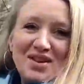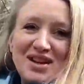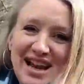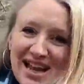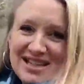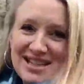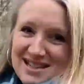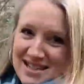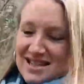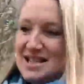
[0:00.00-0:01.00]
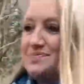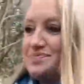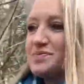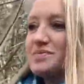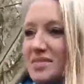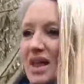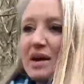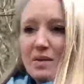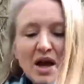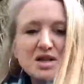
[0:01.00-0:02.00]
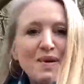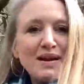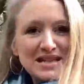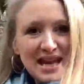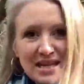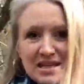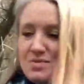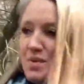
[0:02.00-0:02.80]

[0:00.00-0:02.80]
collections. I spent days